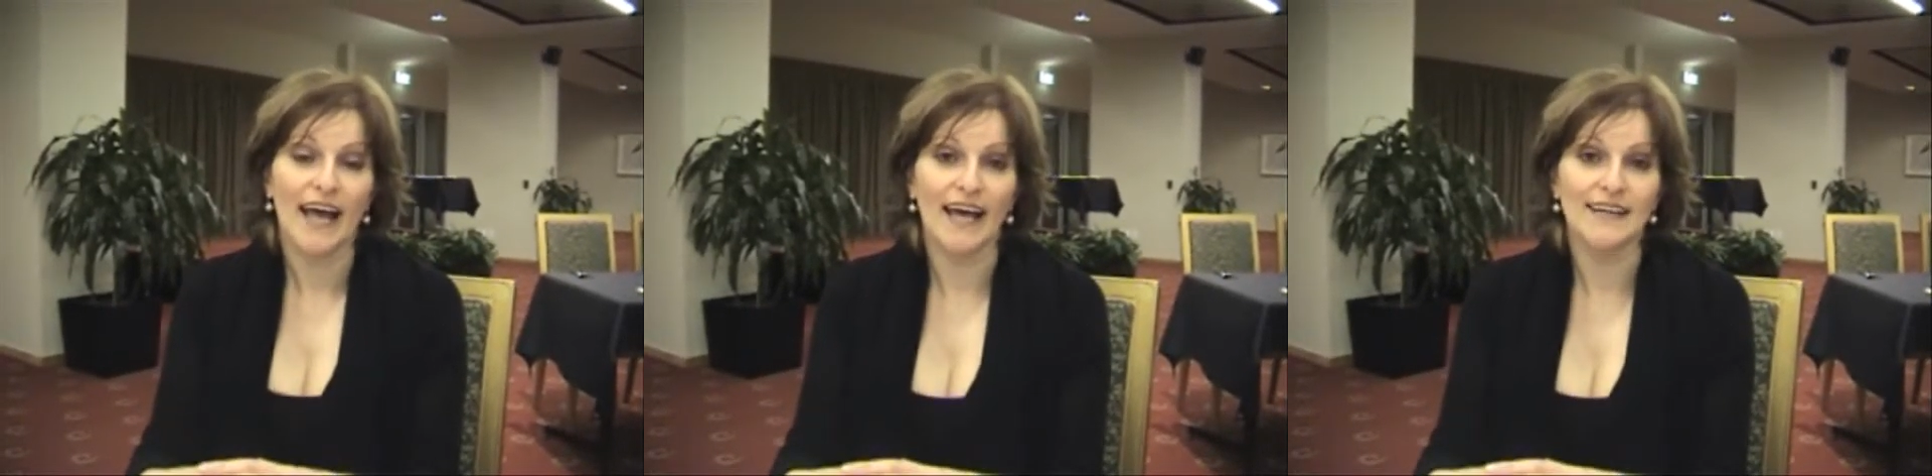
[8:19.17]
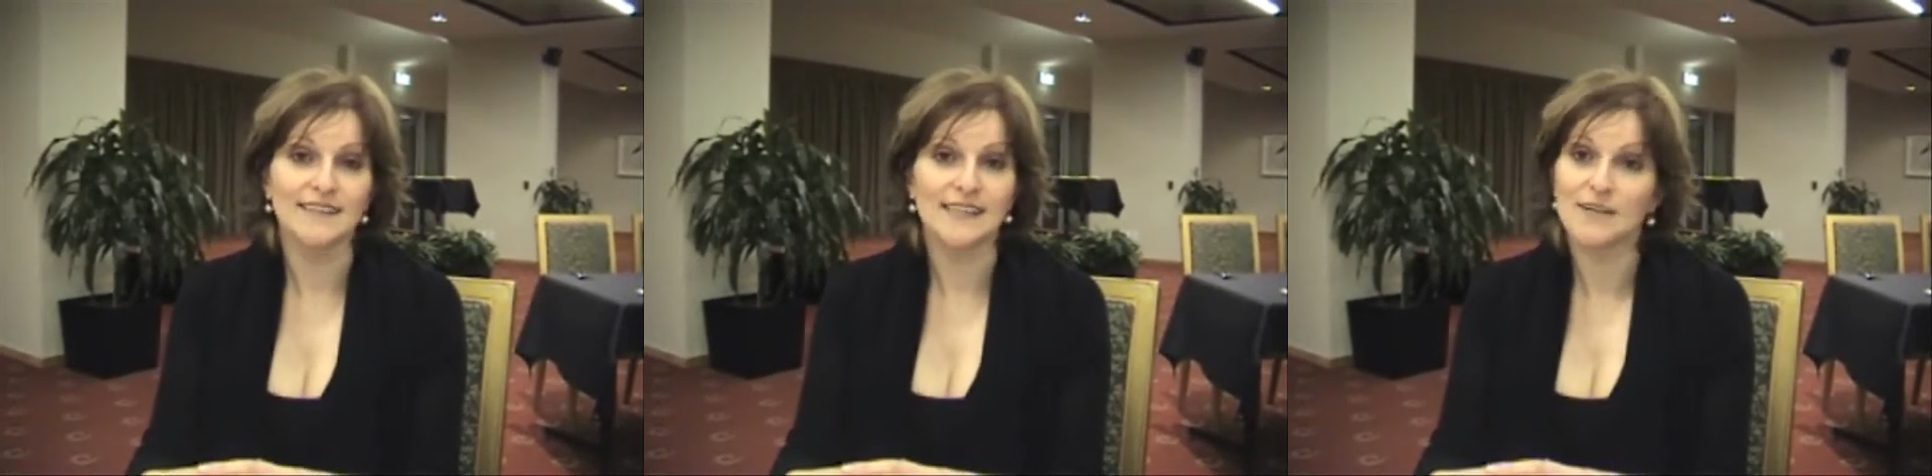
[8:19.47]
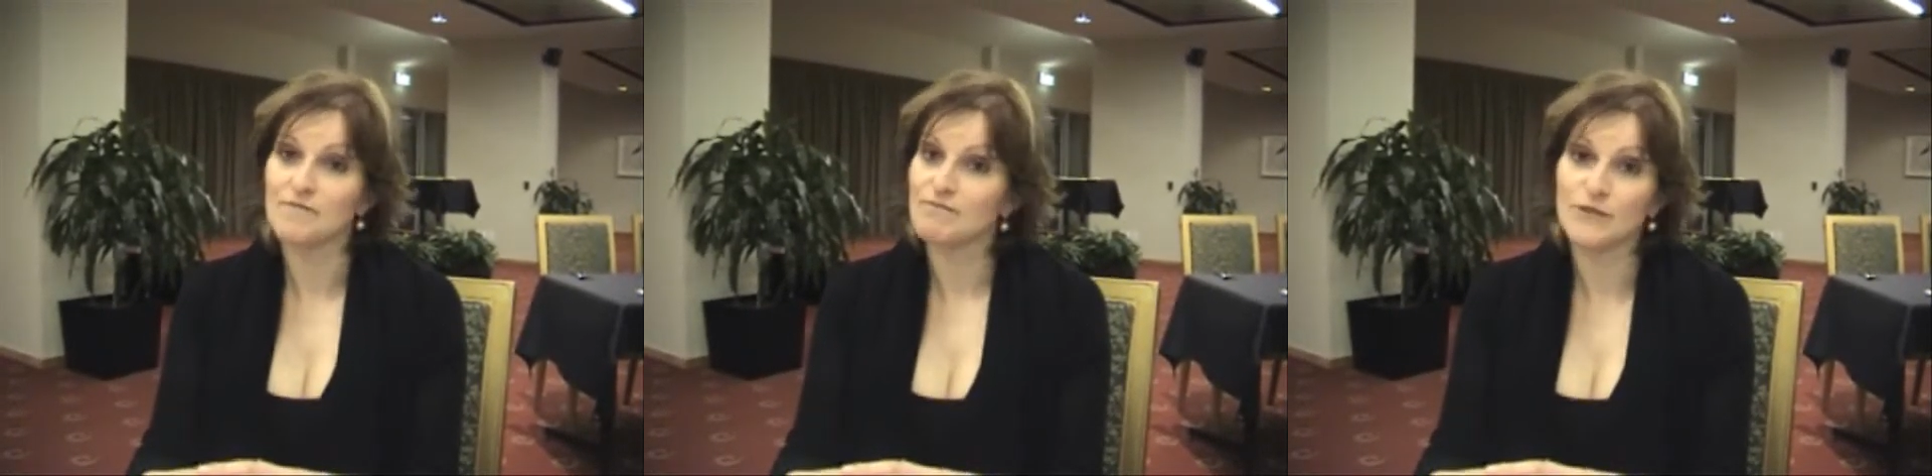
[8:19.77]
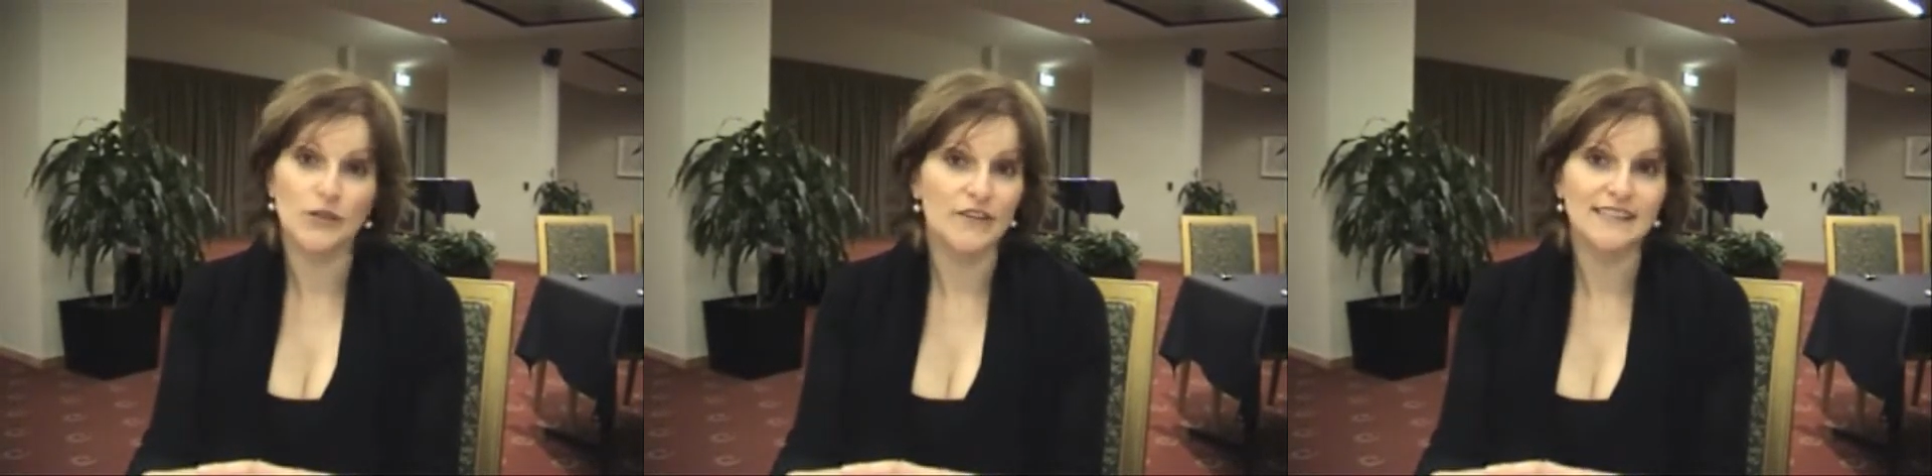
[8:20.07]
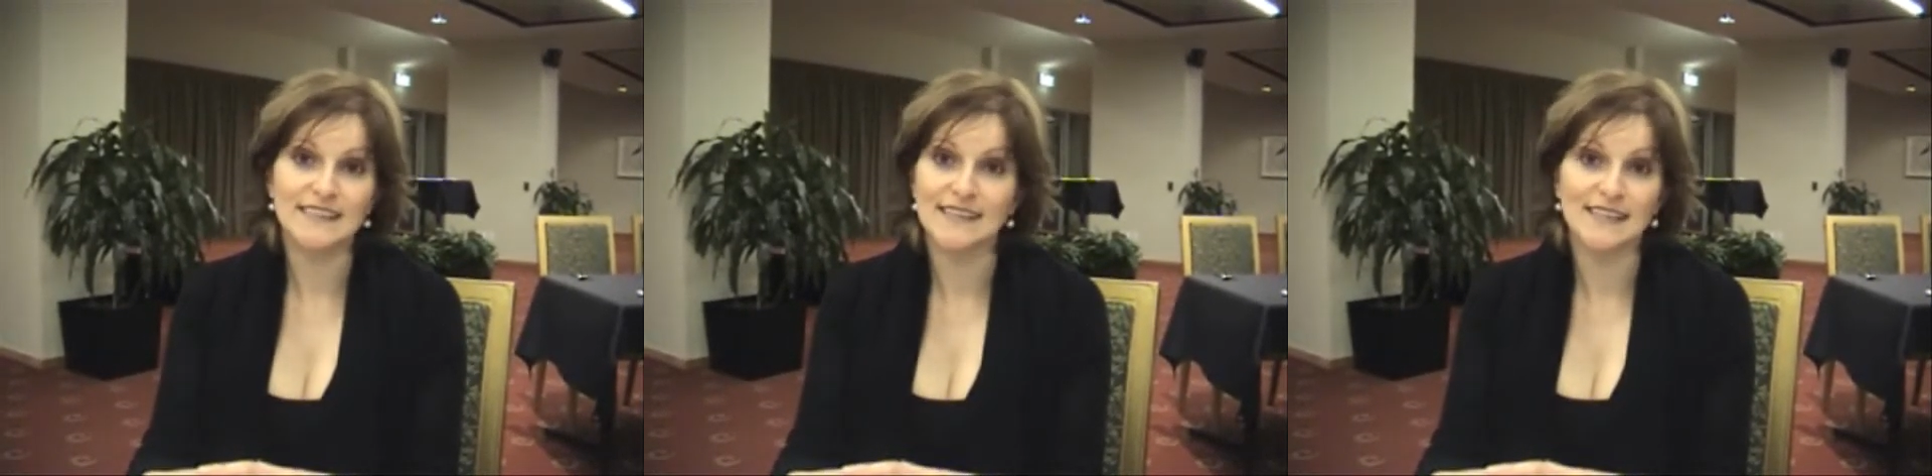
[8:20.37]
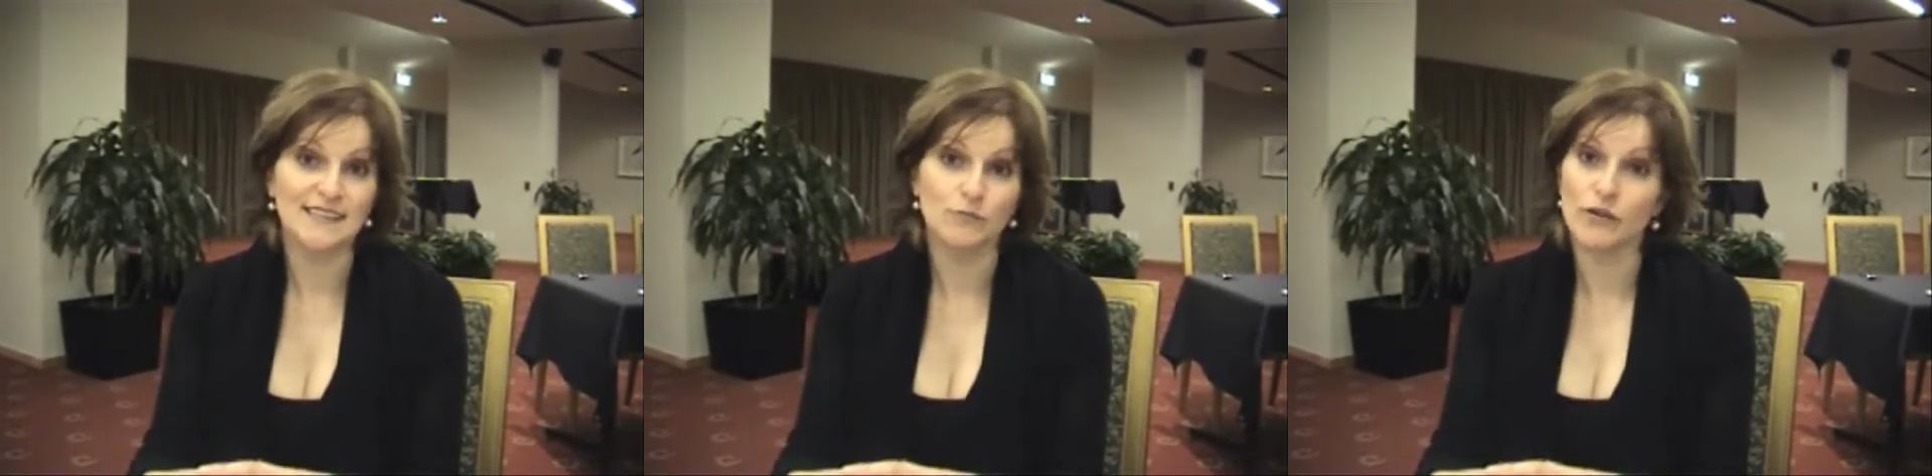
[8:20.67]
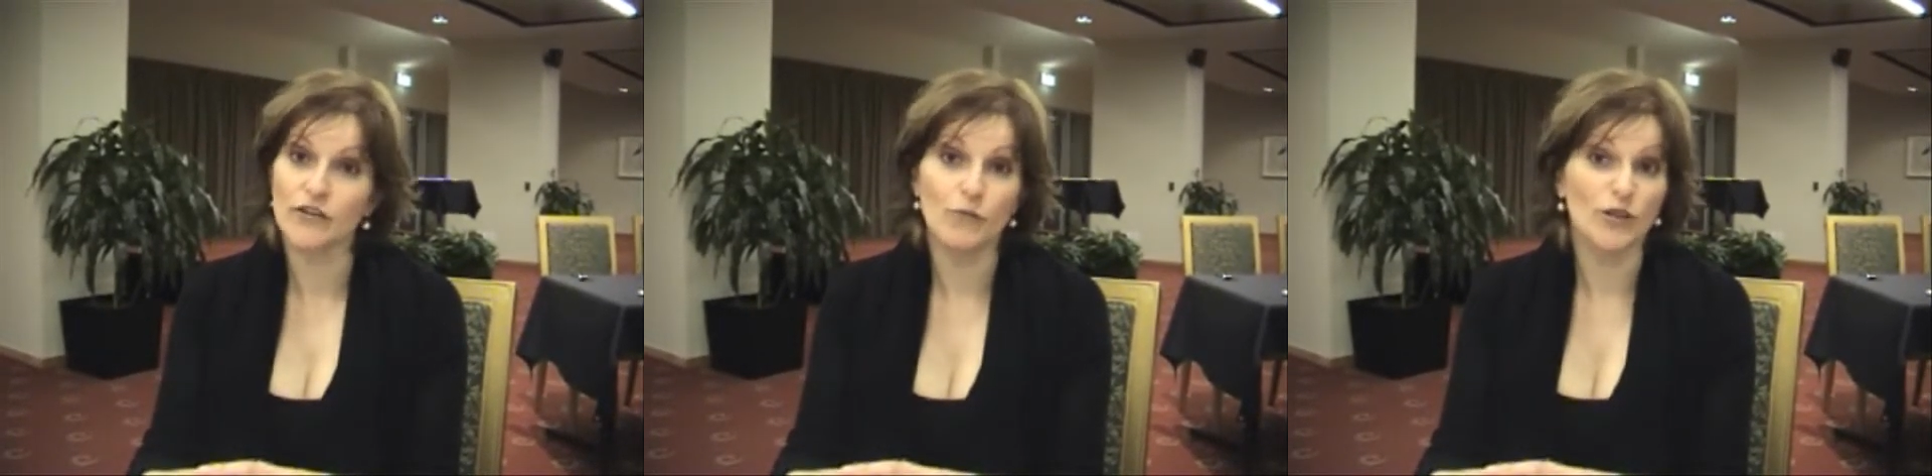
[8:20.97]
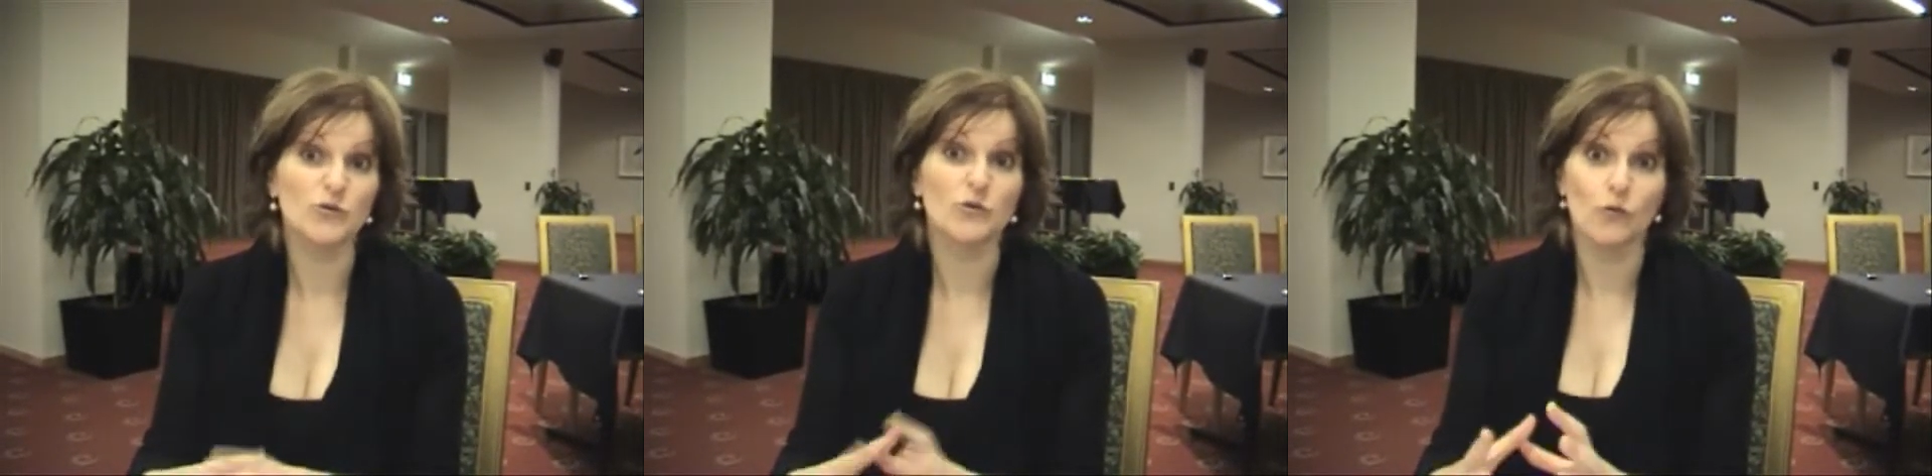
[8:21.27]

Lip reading: And you know, that's one of the most